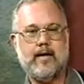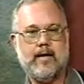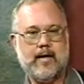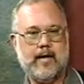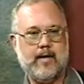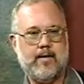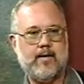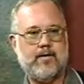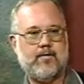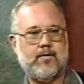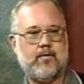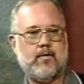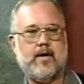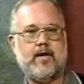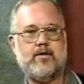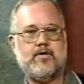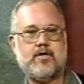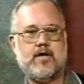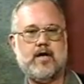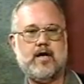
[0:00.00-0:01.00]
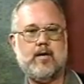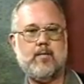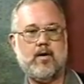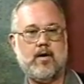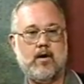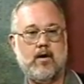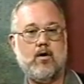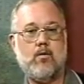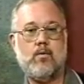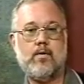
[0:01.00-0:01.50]
he does a great job,
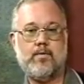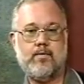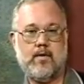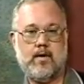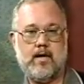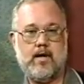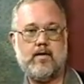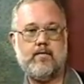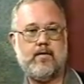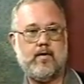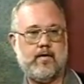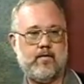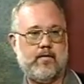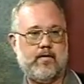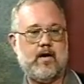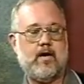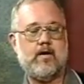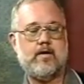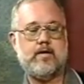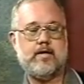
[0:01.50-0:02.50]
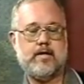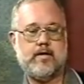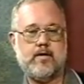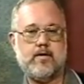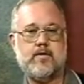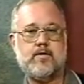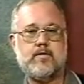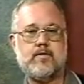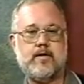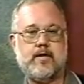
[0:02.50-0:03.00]
along with a lot of other
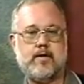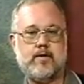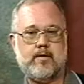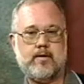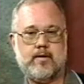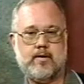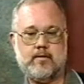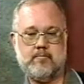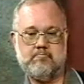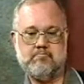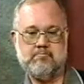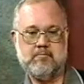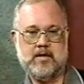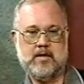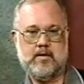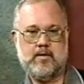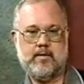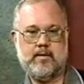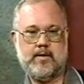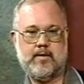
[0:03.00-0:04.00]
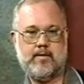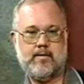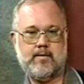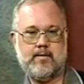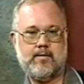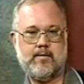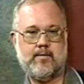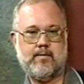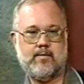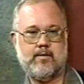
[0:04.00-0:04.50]
volunteers that
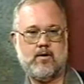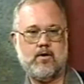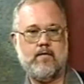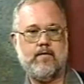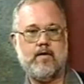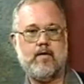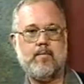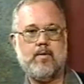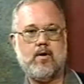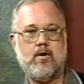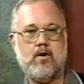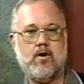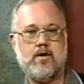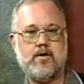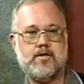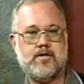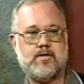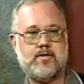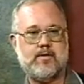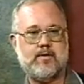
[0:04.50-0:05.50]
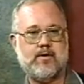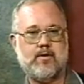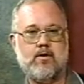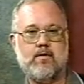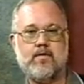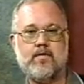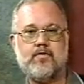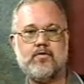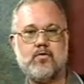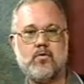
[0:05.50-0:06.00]
learn their parts,
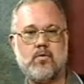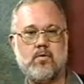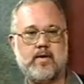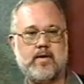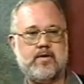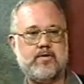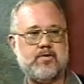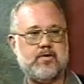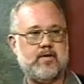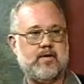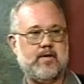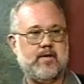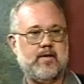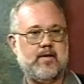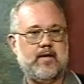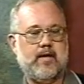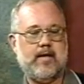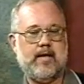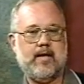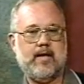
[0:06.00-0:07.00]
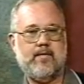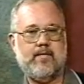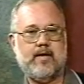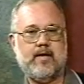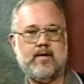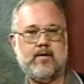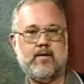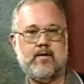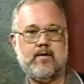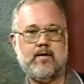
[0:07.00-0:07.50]
learn the stories, and
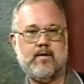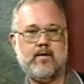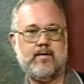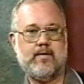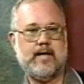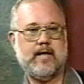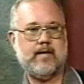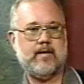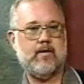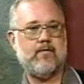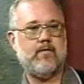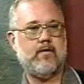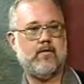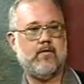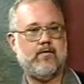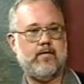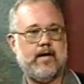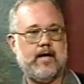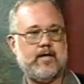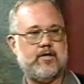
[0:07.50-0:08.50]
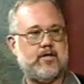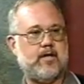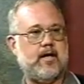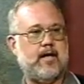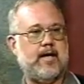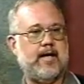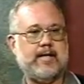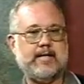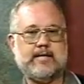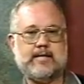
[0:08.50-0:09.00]
then take their little
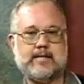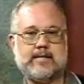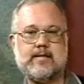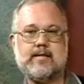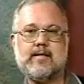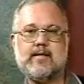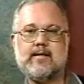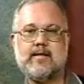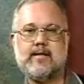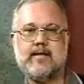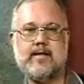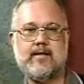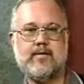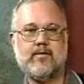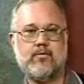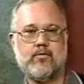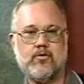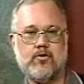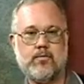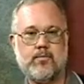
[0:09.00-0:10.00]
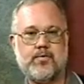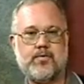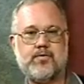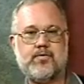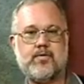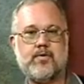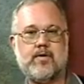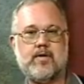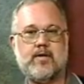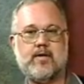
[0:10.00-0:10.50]
flashlights and
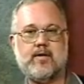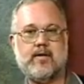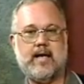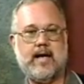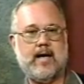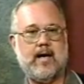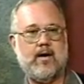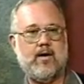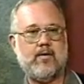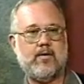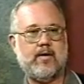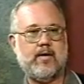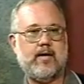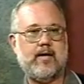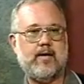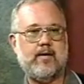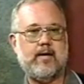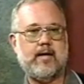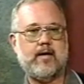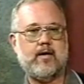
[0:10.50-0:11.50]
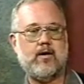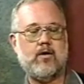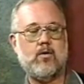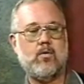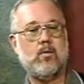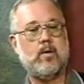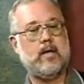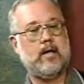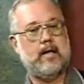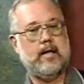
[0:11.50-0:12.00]
groups out, and they
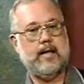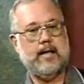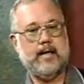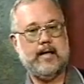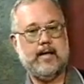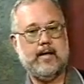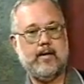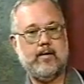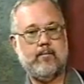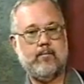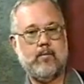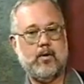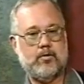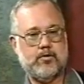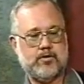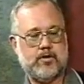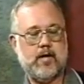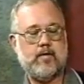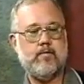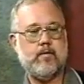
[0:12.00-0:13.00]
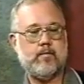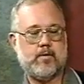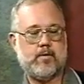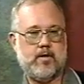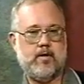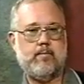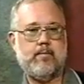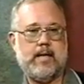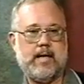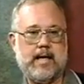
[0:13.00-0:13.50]
go, and most of them
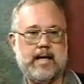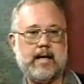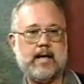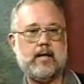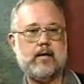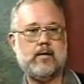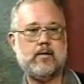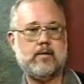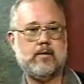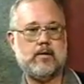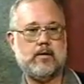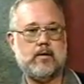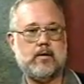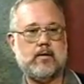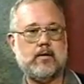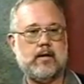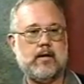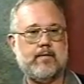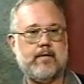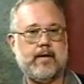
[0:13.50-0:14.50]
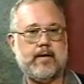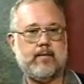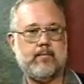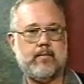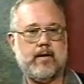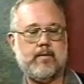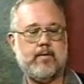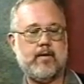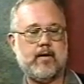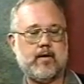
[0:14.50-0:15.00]
come back. I
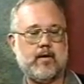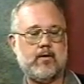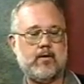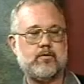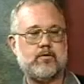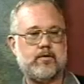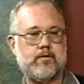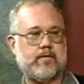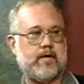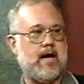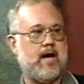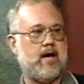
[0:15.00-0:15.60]
think maybe the ghosts have